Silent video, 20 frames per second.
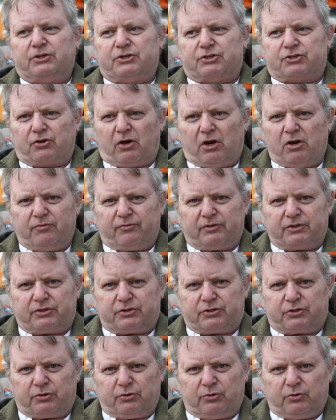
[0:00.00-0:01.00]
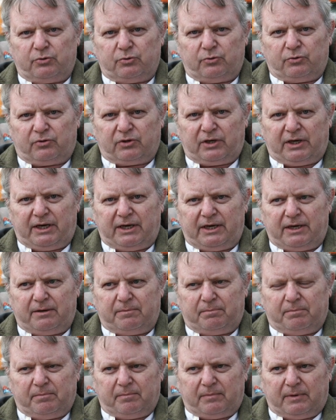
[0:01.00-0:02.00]
Drove it to
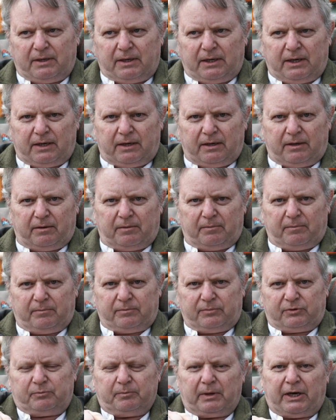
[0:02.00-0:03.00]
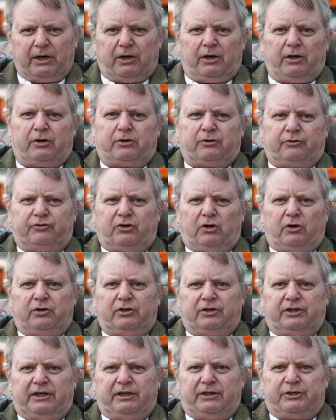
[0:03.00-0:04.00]
the my local
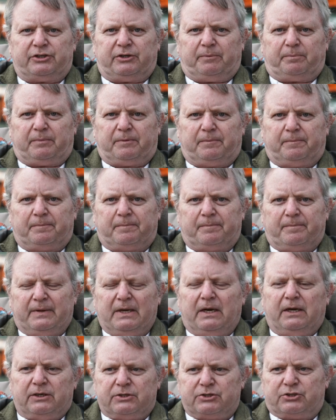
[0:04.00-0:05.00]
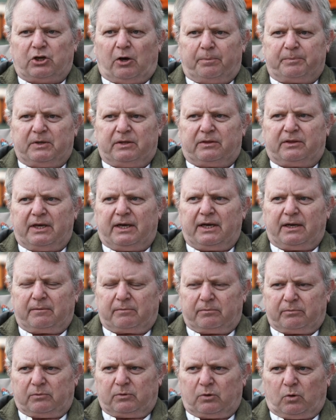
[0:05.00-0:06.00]
Toyota dealership. Stopped it there,
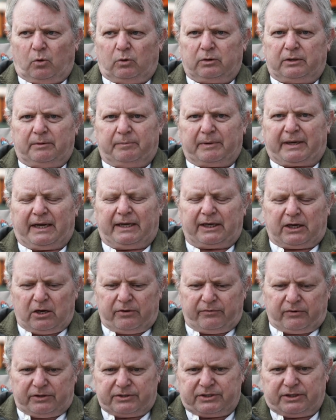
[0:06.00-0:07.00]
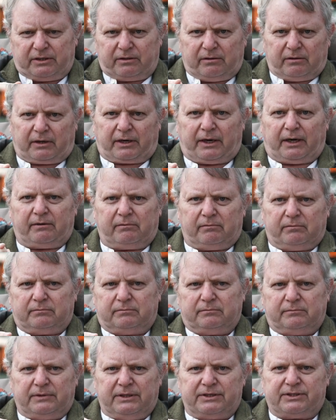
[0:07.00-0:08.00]
called the mechanic over and said, okay,
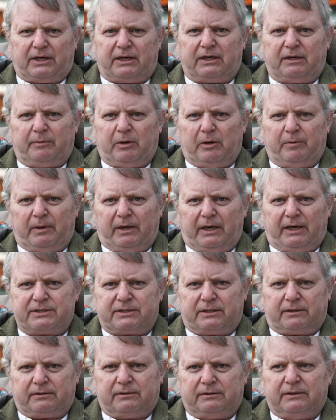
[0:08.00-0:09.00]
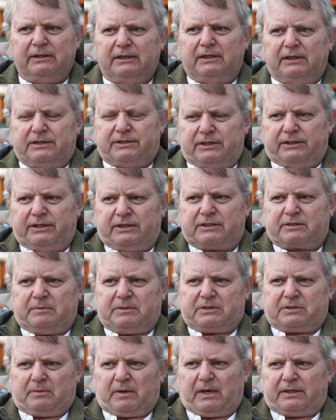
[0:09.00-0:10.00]
is that an immobilizer? He said, yes,
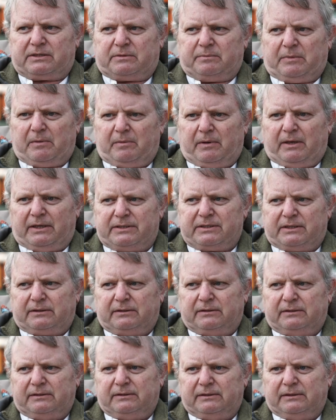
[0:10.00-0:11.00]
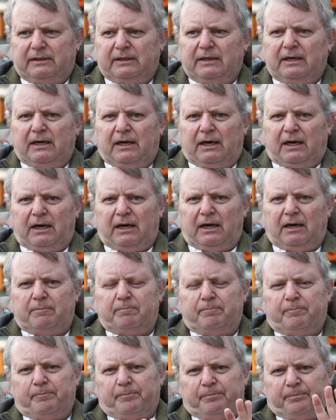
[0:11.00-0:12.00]
Mr. White, it's an immobilizer.
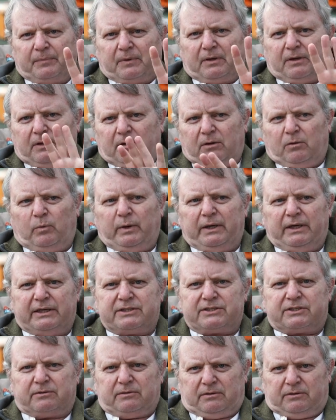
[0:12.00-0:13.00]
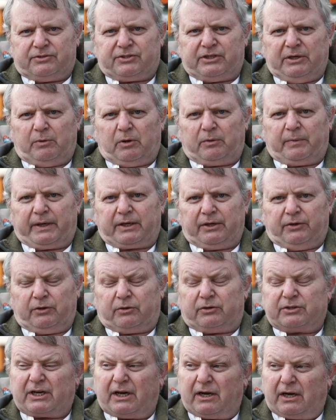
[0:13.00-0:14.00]
Well, let's see what we can do.
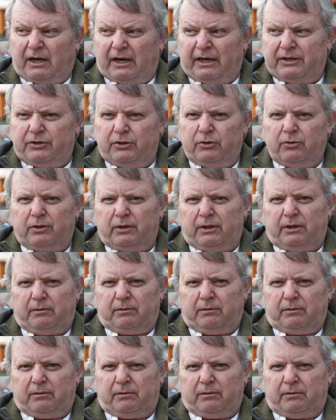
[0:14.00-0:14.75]
Because I knew